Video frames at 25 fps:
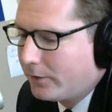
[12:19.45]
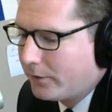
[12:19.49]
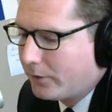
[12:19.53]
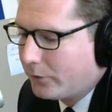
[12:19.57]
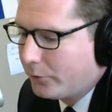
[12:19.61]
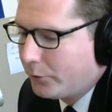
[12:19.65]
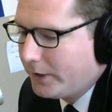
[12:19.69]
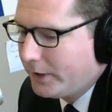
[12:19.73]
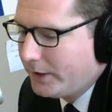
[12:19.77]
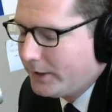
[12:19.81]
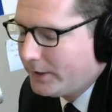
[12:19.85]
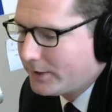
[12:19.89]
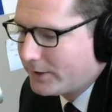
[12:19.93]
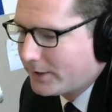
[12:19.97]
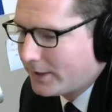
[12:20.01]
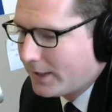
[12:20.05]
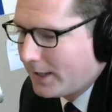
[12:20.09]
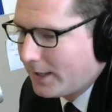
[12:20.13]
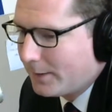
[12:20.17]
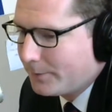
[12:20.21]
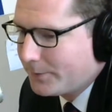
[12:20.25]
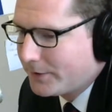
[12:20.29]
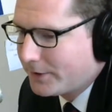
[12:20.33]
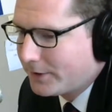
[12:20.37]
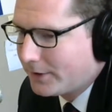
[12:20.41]
three
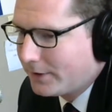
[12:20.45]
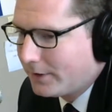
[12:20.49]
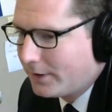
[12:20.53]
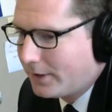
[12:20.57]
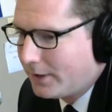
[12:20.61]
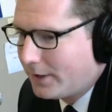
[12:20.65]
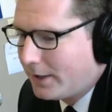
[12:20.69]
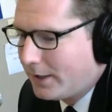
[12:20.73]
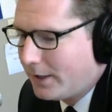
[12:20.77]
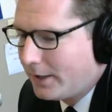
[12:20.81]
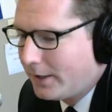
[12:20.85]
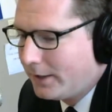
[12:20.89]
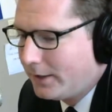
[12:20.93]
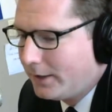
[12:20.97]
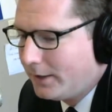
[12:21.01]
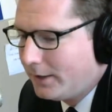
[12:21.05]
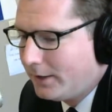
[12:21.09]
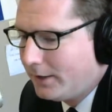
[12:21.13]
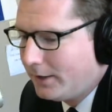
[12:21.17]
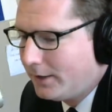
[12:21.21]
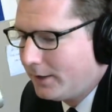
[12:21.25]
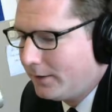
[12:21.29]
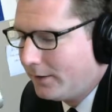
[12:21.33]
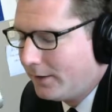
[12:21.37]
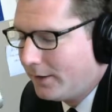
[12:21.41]
stops uh,
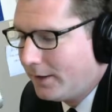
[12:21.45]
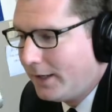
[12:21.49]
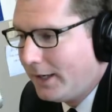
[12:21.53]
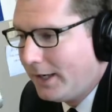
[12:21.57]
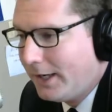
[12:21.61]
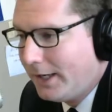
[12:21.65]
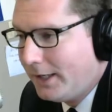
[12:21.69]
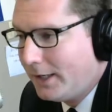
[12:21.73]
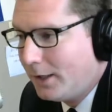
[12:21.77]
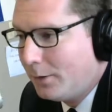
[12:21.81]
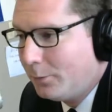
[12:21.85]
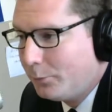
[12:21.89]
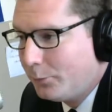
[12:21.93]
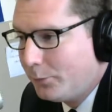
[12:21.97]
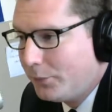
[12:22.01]
in the A M